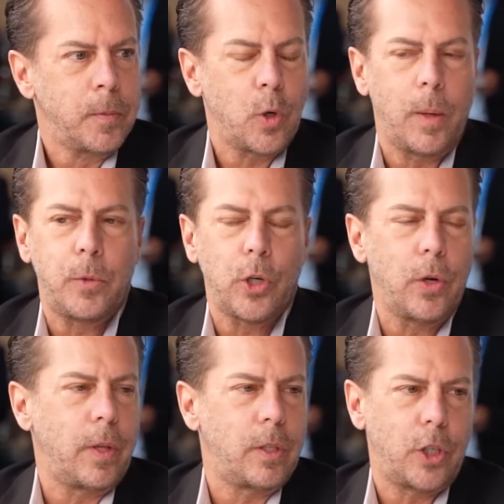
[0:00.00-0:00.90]
So I'm
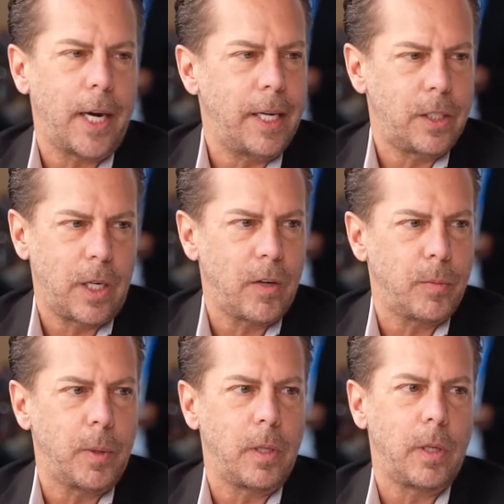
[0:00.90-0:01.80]
sure the Chinese
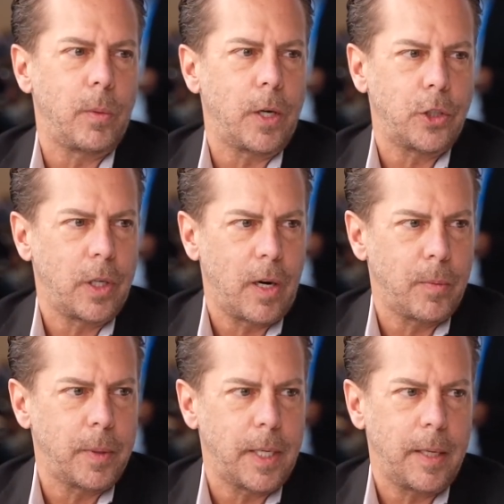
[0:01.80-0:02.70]
government, the Russian
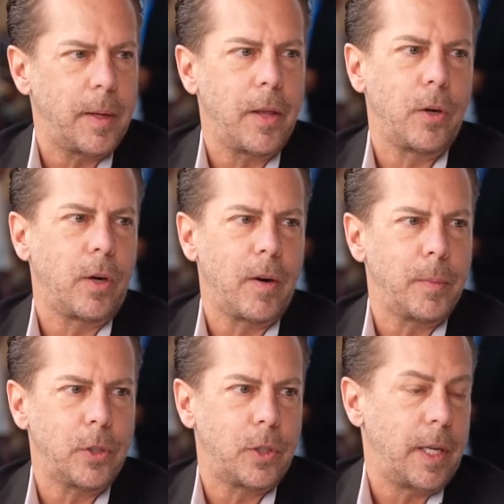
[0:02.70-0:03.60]
government, and other
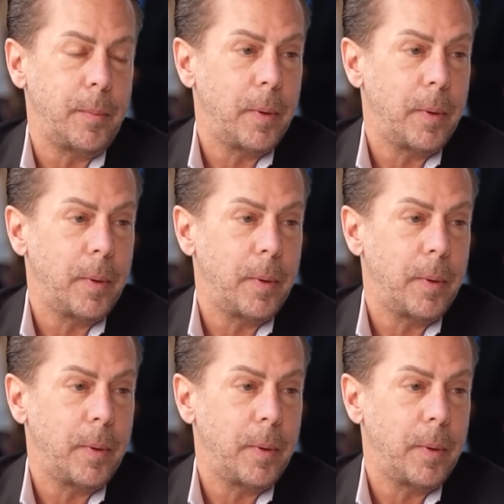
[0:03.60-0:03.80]
governments,